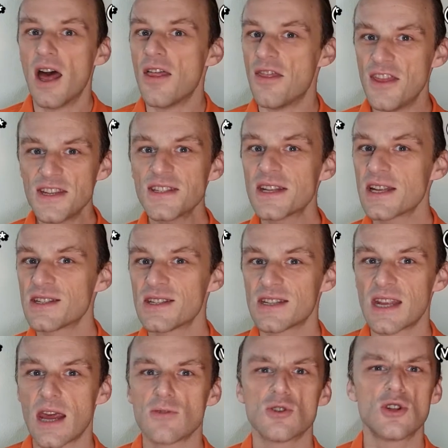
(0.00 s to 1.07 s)
This doesn't
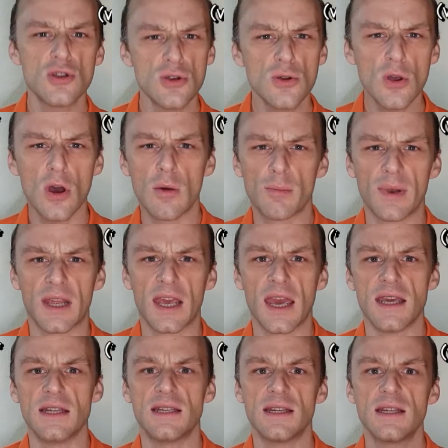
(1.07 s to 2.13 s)
sound too
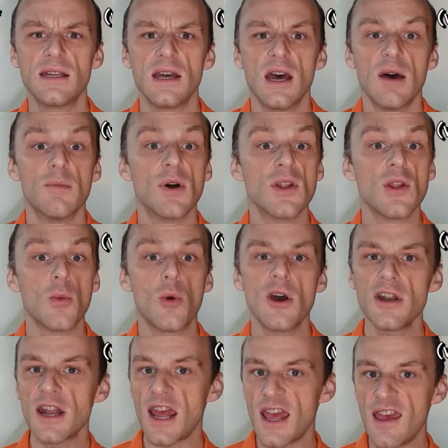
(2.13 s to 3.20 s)
complicated, but the
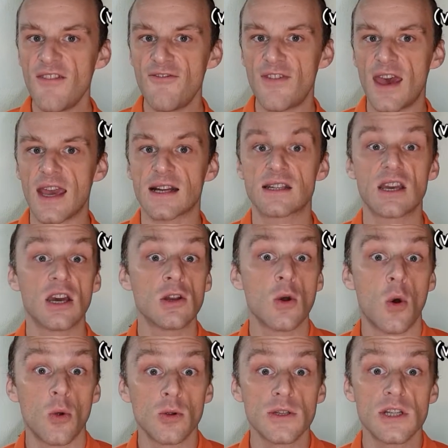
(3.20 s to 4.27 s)
word effect can
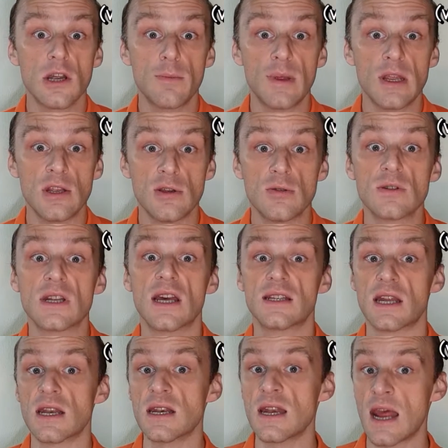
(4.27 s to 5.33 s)
also be used as
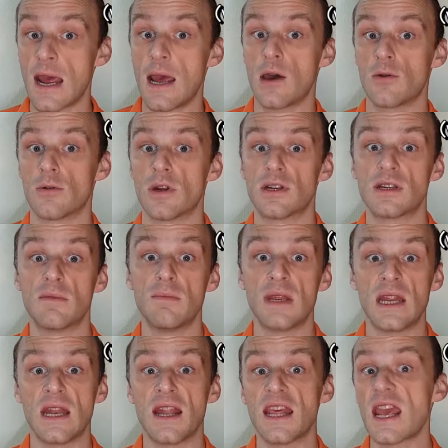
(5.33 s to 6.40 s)
a noun to
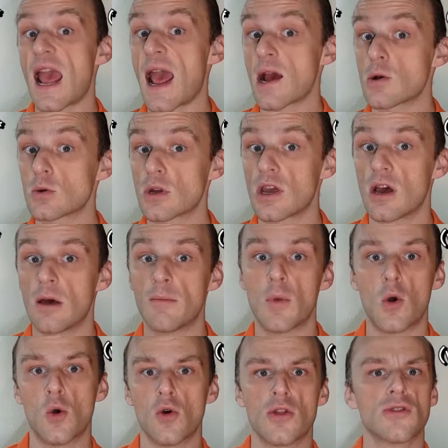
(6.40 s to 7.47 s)
mean the outcome
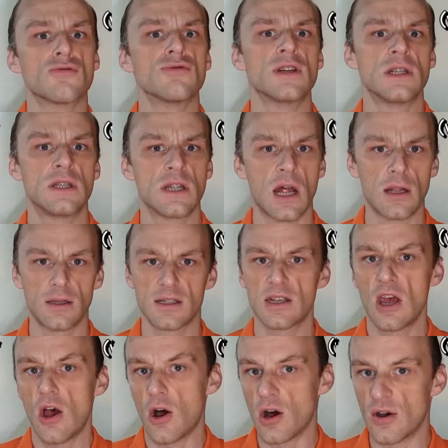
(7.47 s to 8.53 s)
or the result
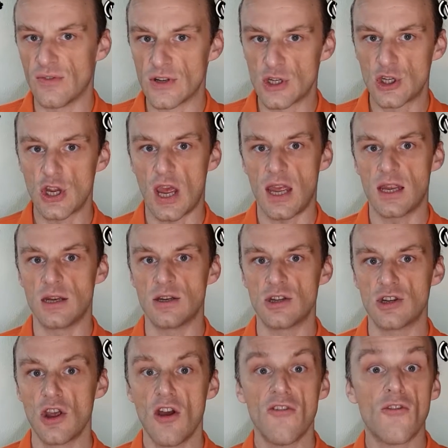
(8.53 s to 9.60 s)
of a
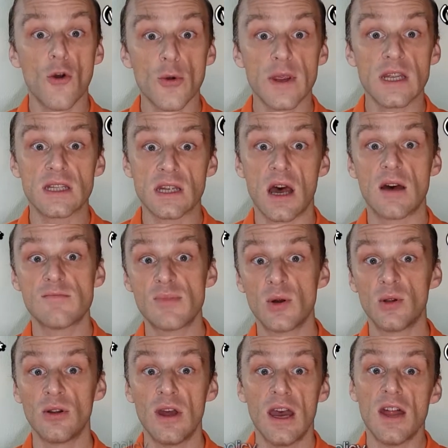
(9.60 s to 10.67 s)
change. For
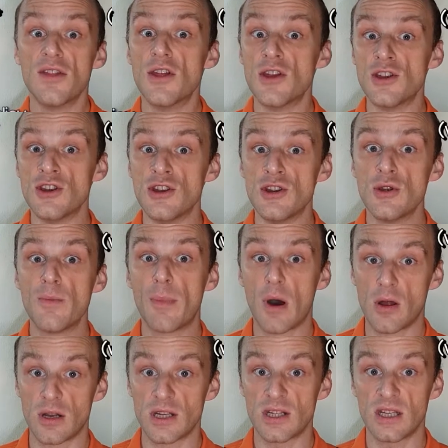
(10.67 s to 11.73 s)
example, the new
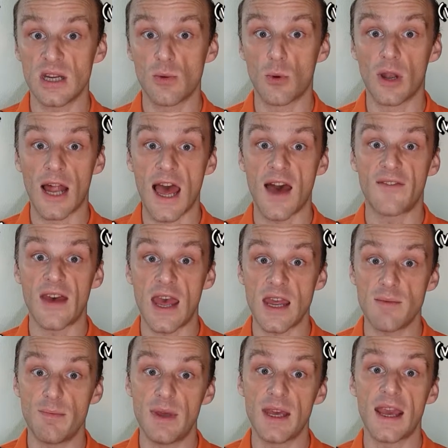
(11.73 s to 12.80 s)
policy will have
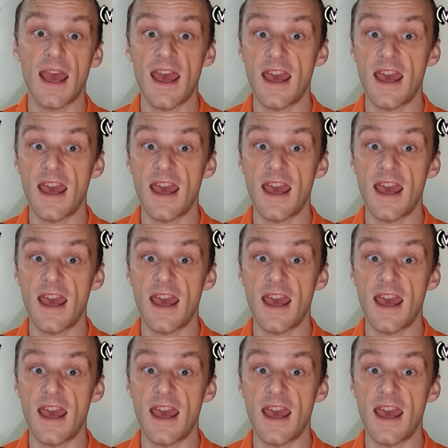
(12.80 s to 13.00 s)
a big